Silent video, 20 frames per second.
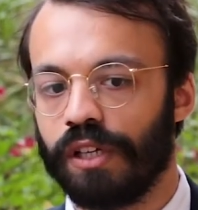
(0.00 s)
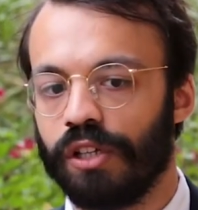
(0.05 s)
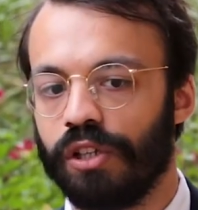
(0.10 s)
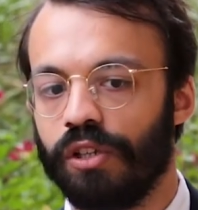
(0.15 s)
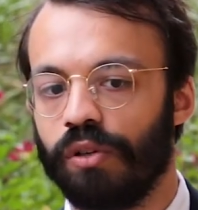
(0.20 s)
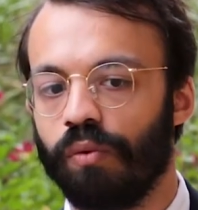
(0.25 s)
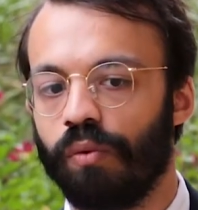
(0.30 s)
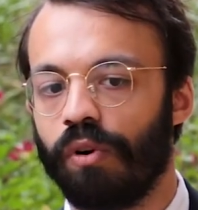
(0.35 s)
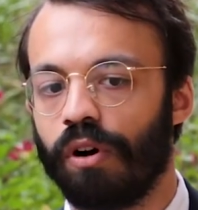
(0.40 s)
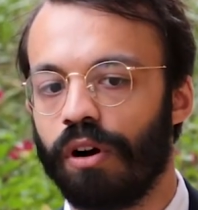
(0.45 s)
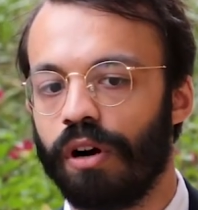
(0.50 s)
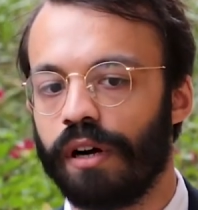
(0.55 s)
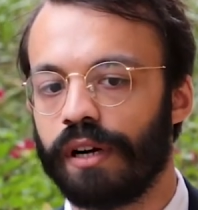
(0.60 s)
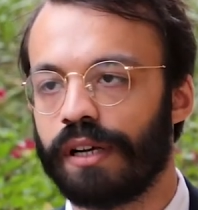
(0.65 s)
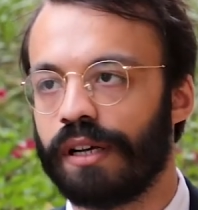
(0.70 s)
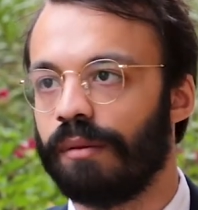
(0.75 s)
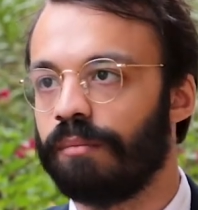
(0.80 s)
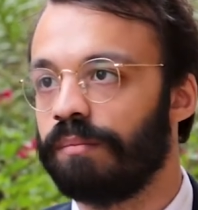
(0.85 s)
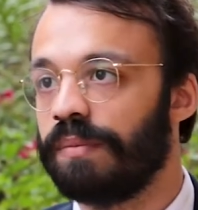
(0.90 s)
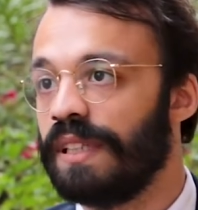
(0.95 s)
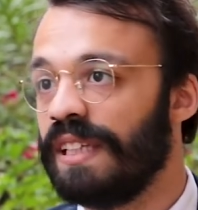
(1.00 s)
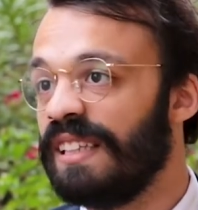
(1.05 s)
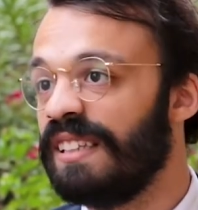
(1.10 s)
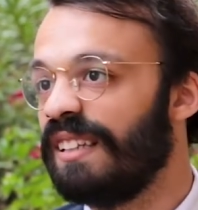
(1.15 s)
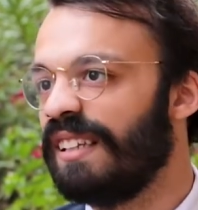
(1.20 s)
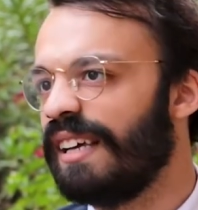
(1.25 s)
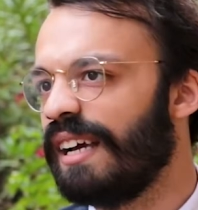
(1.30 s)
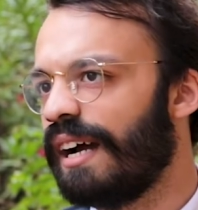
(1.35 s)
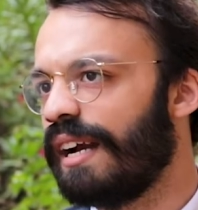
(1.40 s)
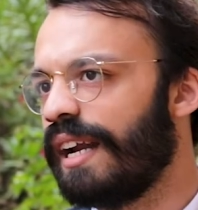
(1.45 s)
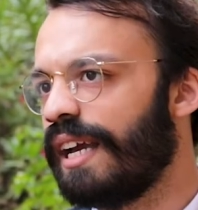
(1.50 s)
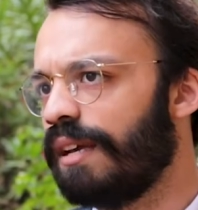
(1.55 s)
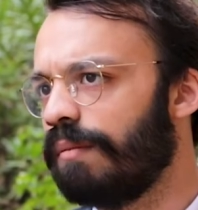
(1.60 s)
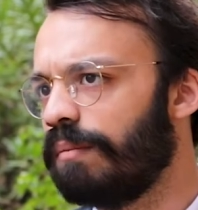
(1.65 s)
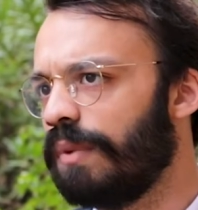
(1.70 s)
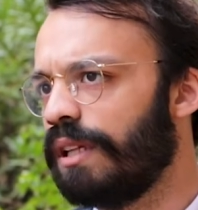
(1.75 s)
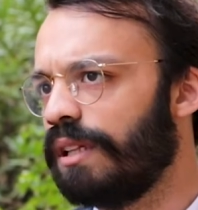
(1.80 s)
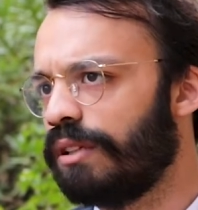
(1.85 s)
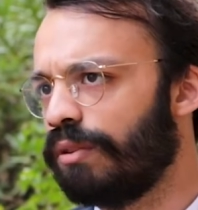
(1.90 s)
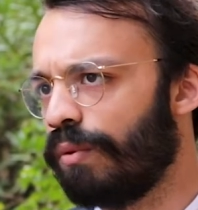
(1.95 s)
you are completely
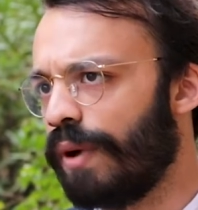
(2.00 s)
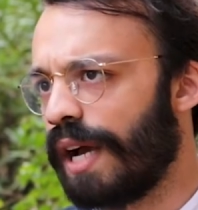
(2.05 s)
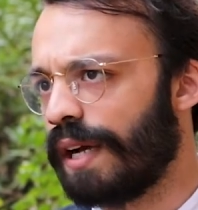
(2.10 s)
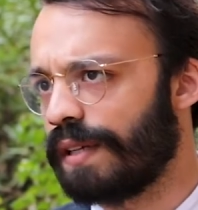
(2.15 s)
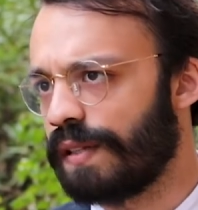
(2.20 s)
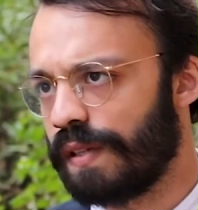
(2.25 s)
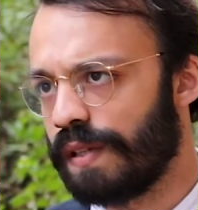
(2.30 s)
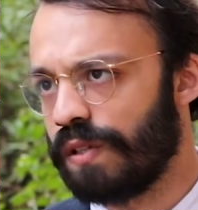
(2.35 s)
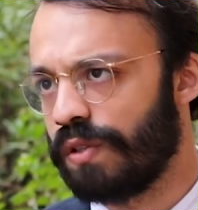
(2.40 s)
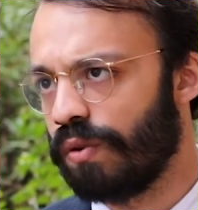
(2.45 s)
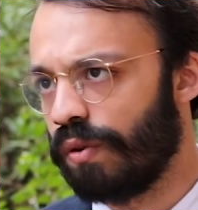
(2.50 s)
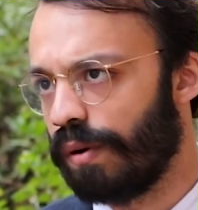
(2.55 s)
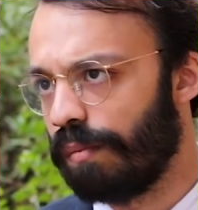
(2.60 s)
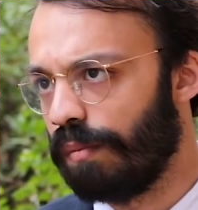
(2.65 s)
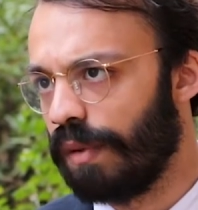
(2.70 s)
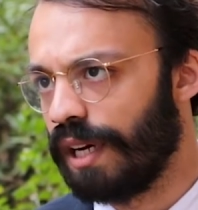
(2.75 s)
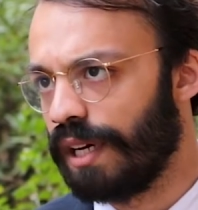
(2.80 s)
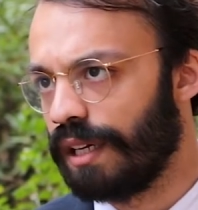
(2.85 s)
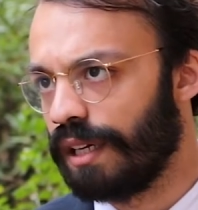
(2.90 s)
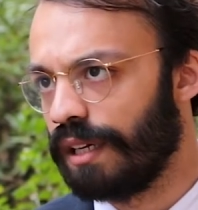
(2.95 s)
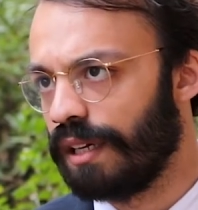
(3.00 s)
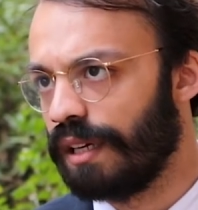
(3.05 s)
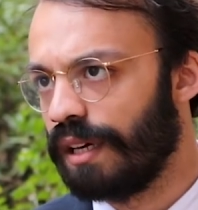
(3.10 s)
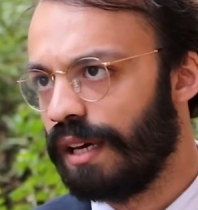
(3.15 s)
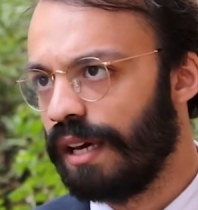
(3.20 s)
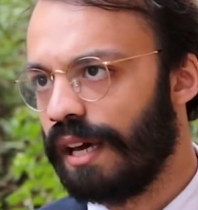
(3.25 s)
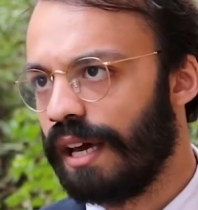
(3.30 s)
unable to access your money.